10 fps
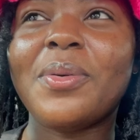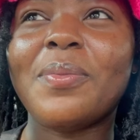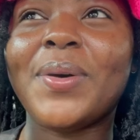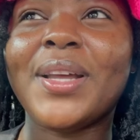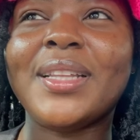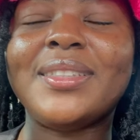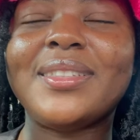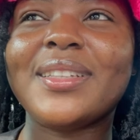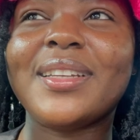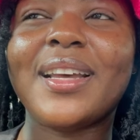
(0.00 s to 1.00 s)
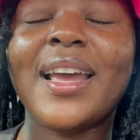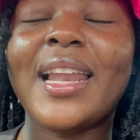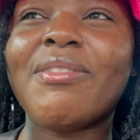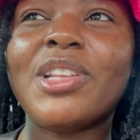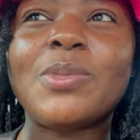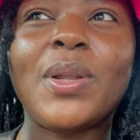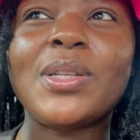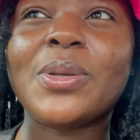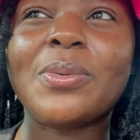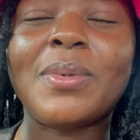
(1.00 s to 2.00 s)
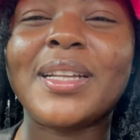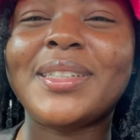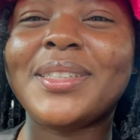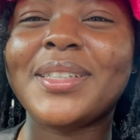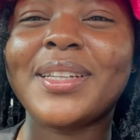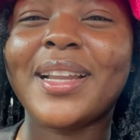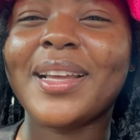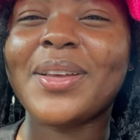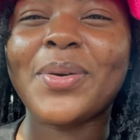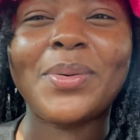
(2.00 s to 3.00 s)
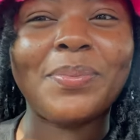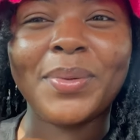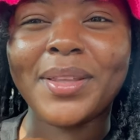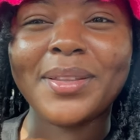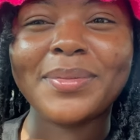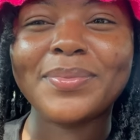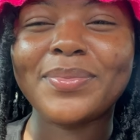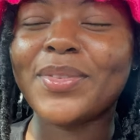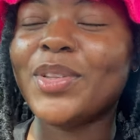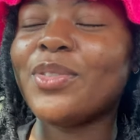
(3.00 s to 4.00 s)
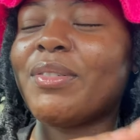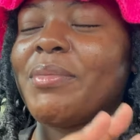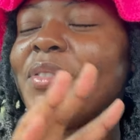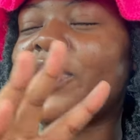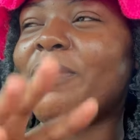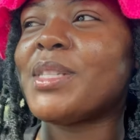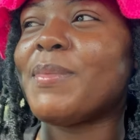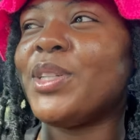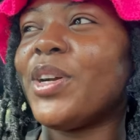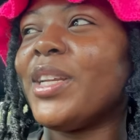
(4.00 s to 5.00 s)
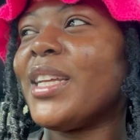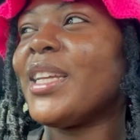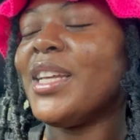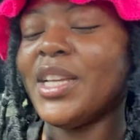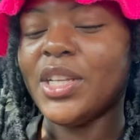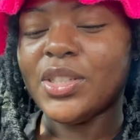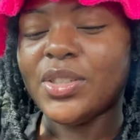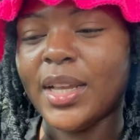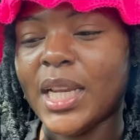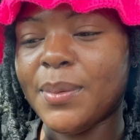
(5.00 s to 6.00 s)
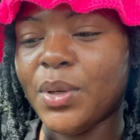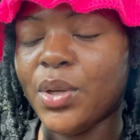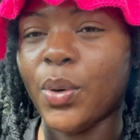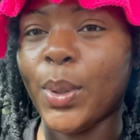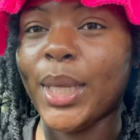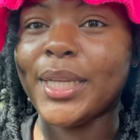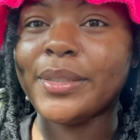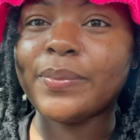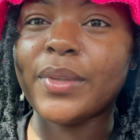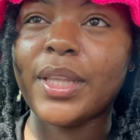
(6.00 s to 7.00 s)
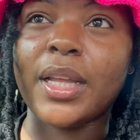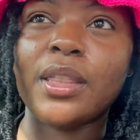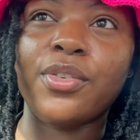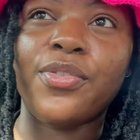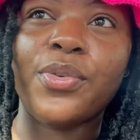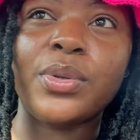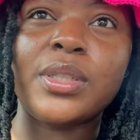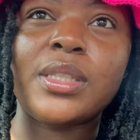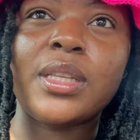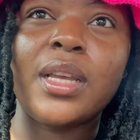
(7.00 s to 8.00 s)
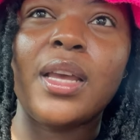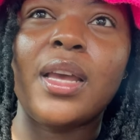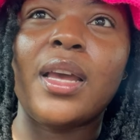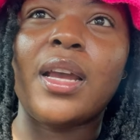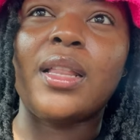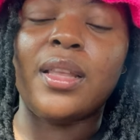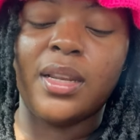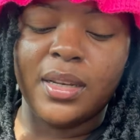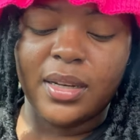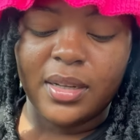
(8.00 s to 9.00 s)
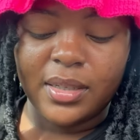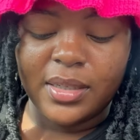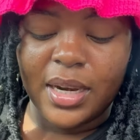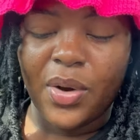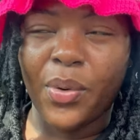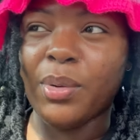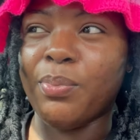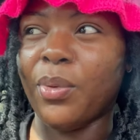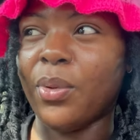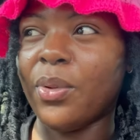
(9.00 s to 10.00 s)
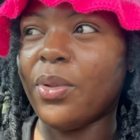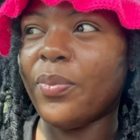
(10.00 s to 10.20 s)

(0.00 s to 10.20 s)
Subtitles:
But I love this place so much. Like, Wimpy, you'll forever be famous, my darling. So let me go in, get the fruits, and then a Red Bull.